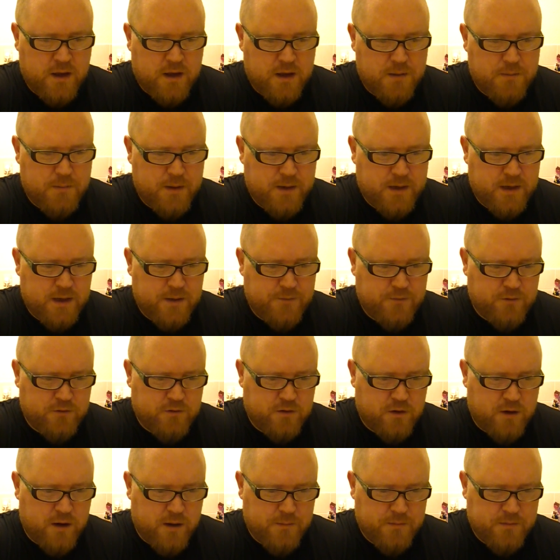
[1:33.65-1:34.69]
In medieval
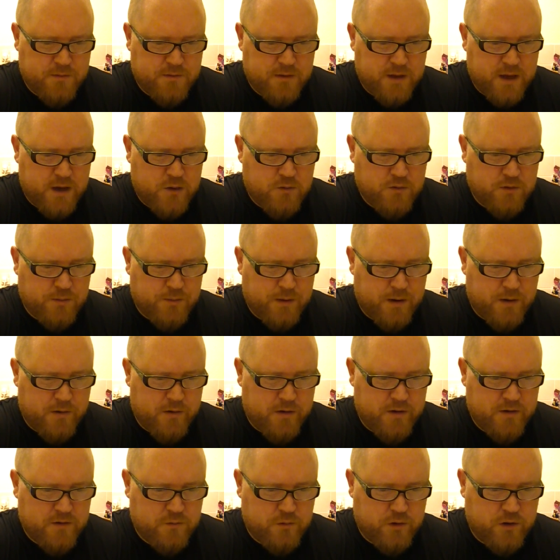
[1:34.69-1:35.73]
times,
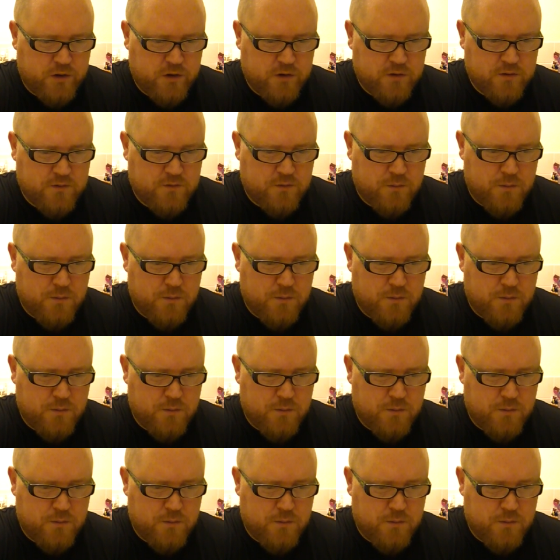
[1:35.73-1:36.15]
elderberries were used